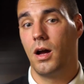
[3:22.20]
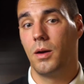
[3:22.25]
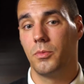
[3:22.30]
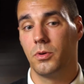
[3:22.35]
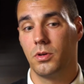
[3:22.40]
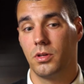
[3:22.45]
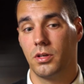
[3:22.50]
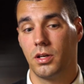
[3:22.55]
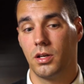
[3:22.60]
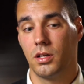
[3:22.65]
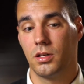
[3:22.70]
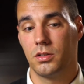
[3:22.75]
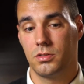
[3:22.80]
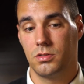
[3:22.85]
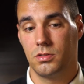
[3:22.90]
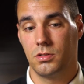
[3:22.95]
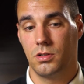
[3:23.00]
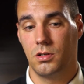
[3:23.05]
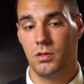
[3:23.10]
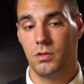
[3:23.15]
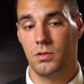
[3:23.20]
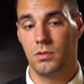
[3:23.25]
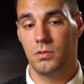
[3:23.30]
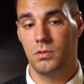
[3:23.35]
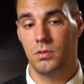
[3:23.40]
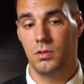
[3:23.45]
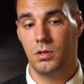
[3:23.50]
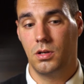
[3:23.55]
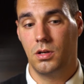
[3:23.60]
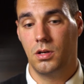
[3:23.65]
I'm really getting to know
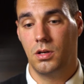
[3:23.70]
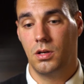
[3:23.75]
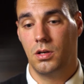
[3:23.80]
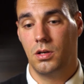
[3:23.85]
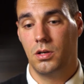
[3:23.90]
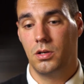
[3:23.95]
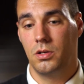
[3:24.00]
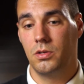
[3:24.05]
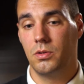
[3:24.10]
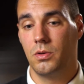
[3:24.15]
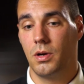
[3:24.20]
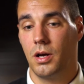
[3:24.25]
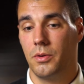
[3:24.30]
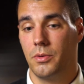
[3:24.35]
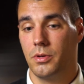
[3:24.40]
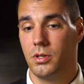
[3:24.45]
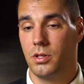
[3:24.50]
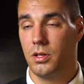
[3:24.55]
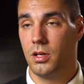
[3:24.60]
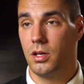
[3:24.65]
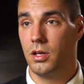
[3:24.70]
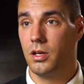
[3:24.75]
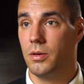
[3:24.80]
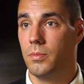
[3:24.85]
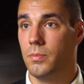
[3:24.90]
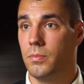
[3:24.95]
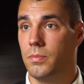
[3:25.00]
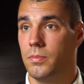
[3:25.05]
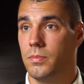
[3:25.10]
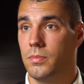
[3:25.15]
who I really
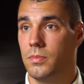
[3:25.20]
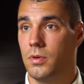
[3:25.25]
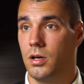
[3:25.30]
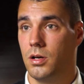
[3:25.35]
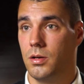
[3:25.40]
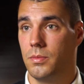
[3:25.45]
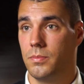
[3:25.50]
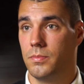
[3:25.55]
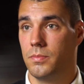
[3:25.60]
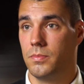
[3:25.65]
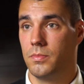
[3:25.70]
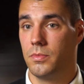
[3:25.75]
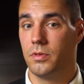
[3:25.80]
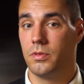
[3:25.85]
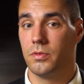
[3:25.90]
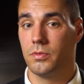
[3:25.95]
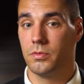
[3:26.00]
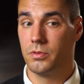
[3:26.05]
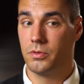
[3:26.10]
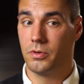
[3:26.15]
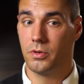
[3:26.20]
am through